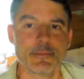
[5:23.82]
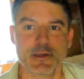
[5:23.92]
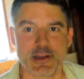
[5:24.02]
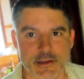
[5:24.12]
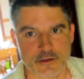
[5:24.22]

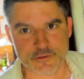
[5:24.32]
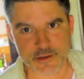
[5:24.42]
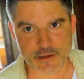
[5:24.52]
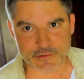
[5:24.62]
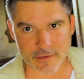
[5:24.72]
But like I
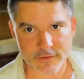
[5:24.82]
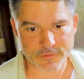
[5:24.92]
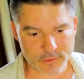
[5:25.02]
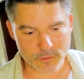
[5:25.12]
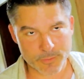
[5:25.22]
said, I did have
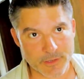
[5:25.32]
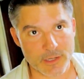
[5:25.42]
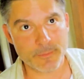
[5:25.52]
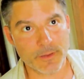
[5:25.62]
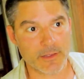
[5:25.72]
to open
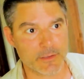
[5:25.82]
up